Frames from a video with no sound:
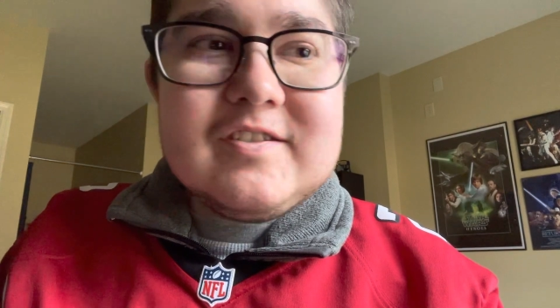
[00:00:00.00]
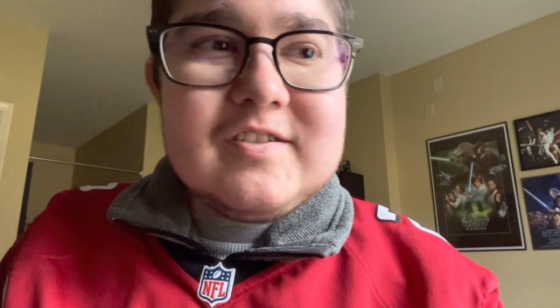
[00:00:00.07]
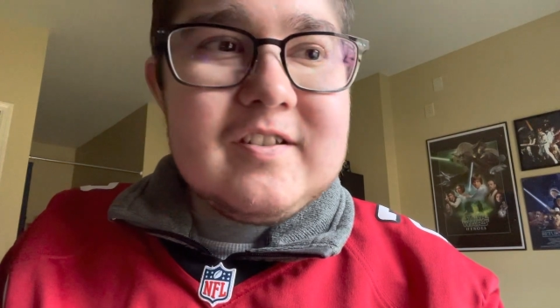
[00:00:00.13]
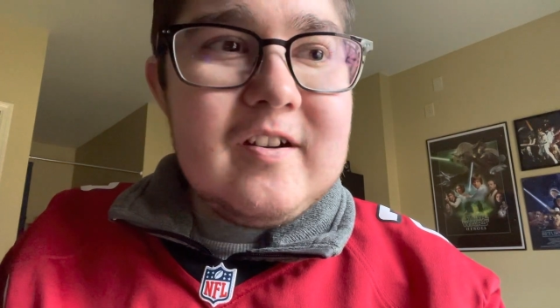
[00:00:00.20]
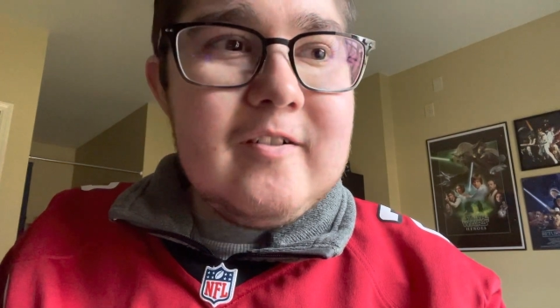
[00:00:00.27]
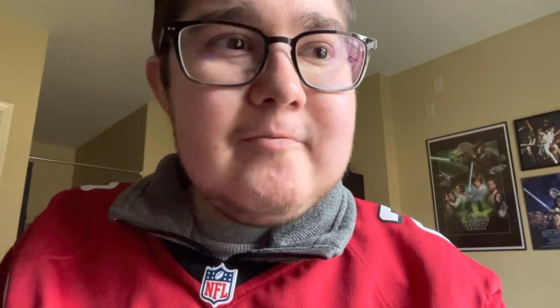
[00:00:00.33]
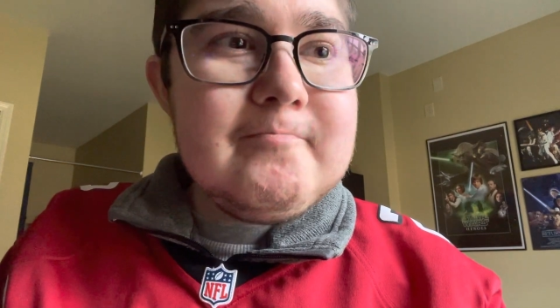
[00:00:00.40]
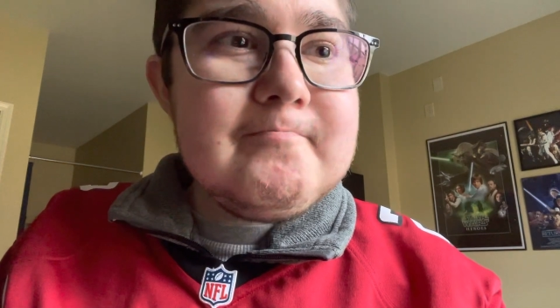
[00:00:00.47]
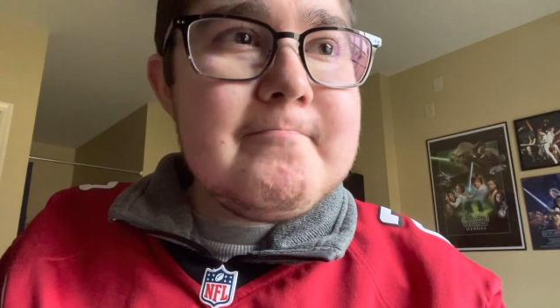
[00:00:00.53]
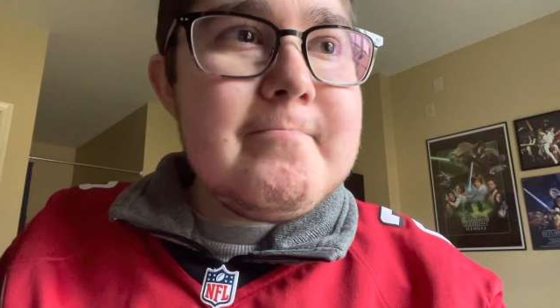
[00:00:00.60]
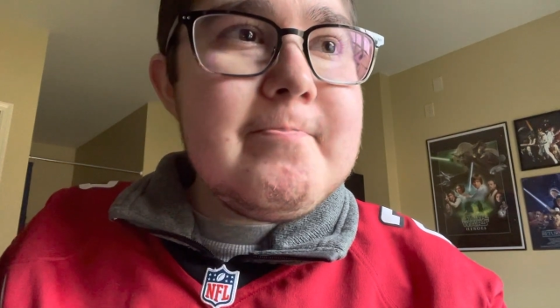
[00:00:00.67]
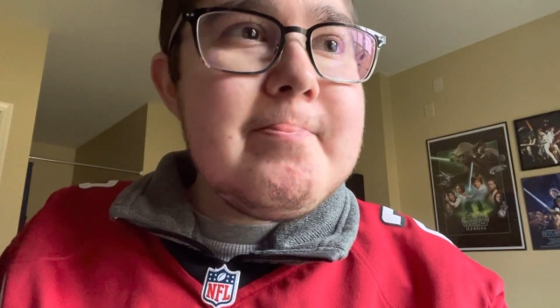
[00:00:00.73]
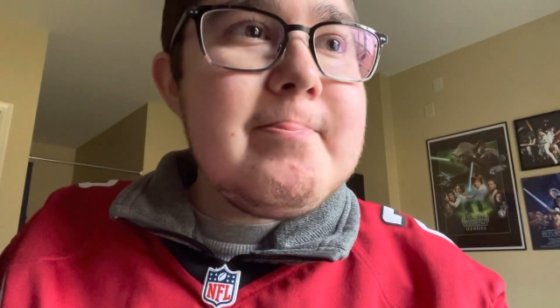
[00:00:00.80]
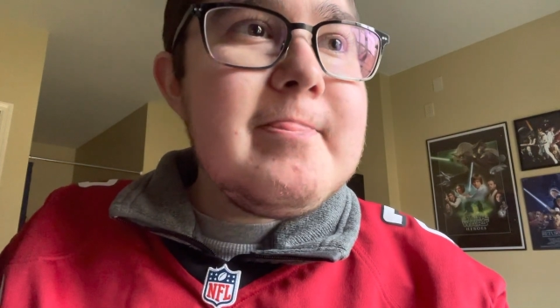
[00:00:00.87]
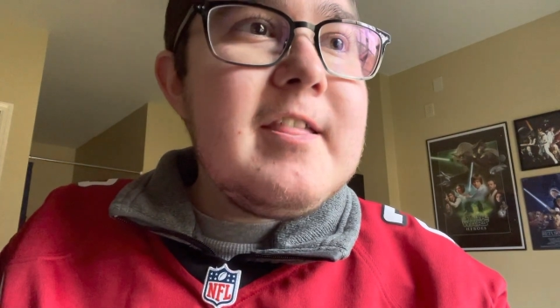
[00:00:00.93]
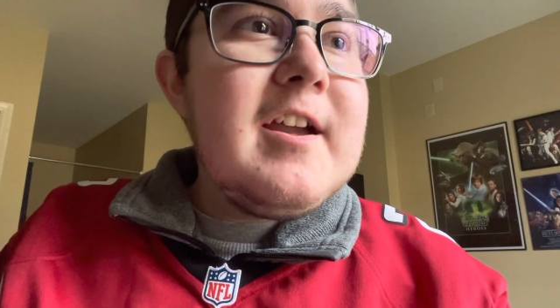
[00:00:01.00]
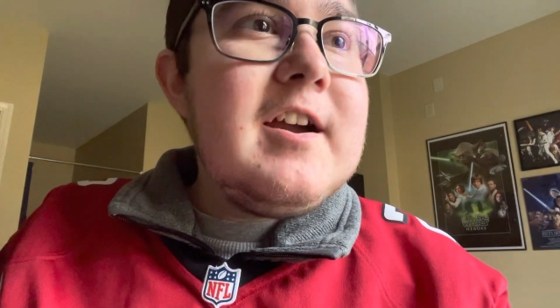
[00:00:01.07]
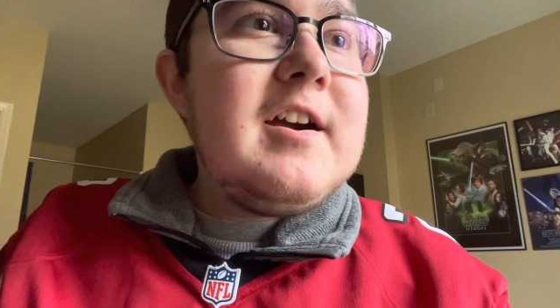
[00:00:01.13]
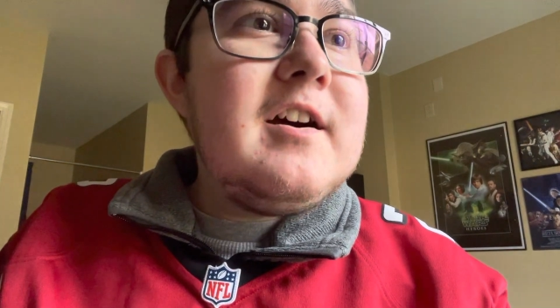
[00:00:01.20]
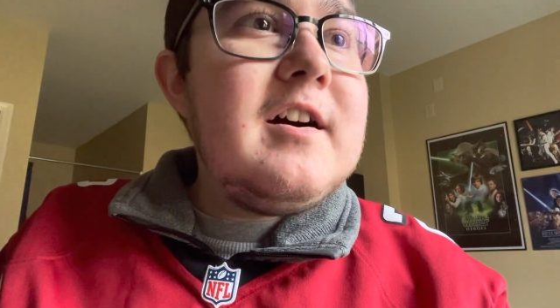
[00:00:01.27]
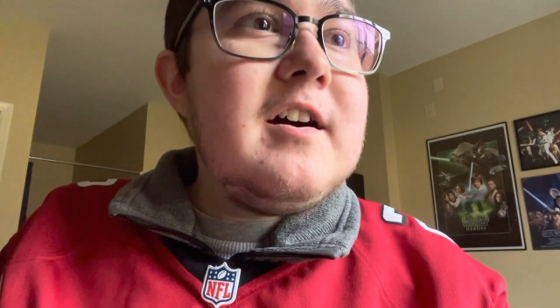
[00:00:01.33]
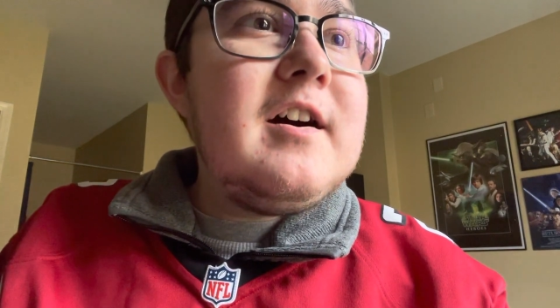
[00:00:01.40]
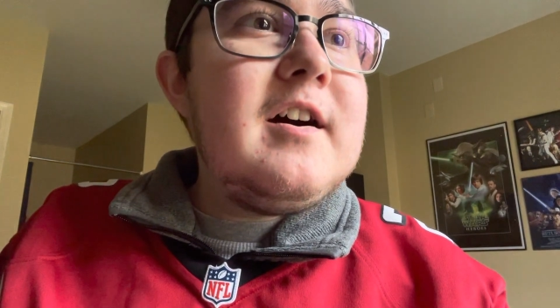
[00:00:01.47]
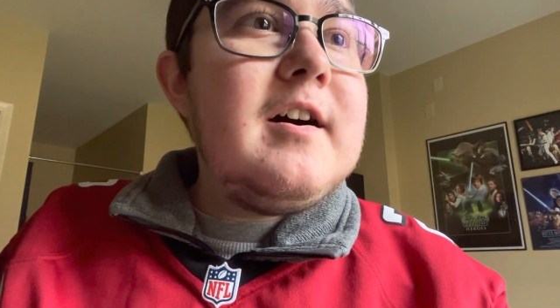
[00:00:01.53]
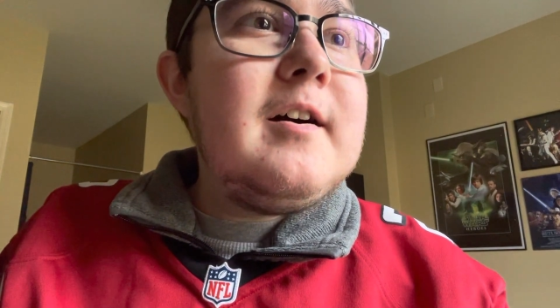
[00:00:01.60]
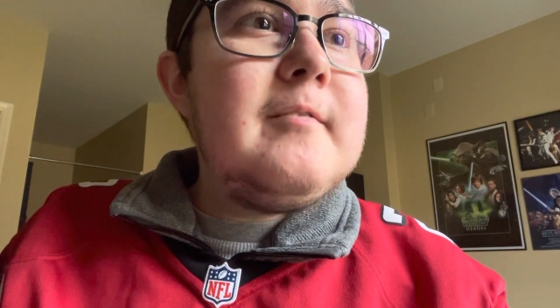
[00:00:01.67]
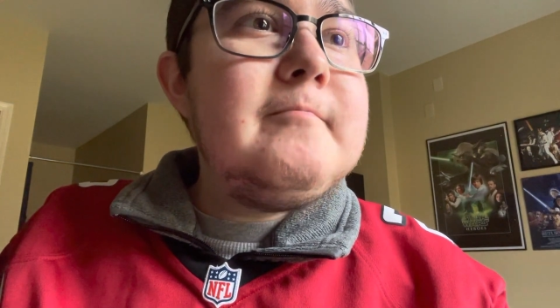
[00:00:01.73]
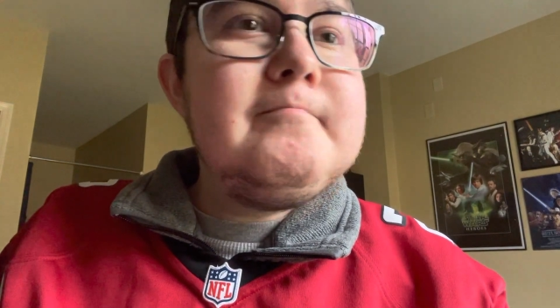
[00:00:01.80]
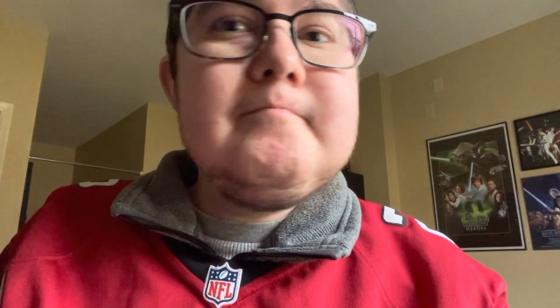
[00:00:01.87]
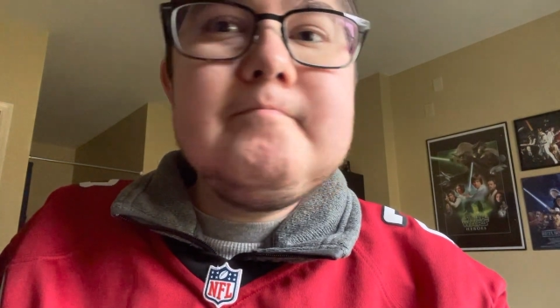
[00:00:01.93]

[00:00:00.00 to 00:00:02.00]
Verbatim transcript: So uh